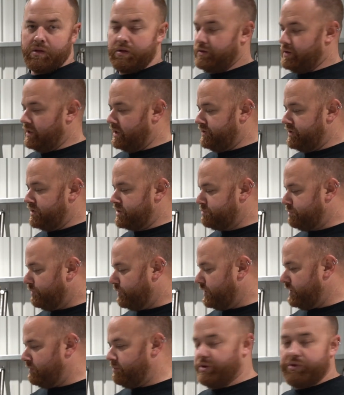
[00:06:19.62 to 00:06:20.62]
At this
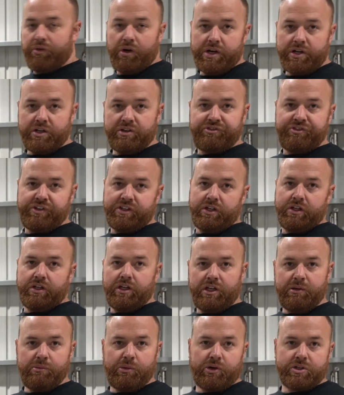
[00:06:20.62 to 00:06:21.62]
point you'd be ready to fit your
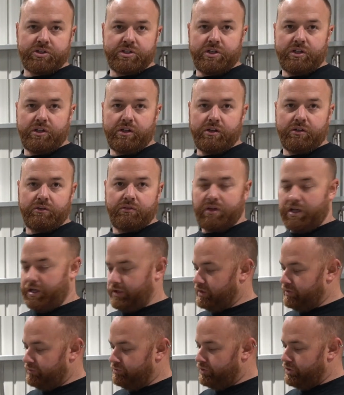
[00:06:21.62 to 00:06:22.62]
gearbox in
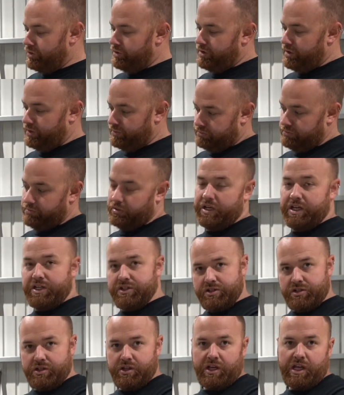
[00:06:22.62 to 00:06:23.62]
and converter
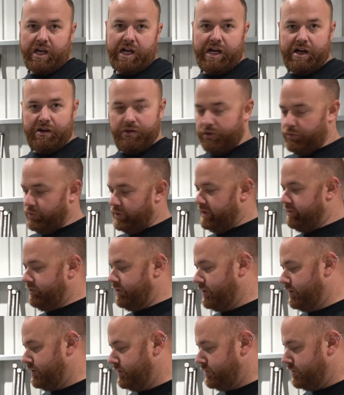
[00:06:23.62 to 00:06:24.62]
into the car or whatever
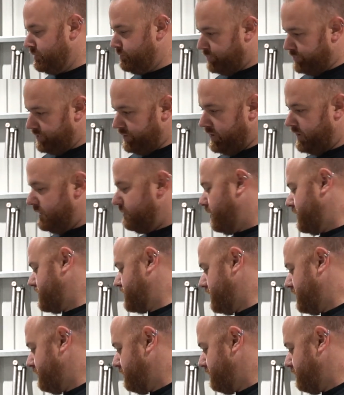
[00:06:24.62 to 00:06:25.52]
you got to do, put the gearbox on the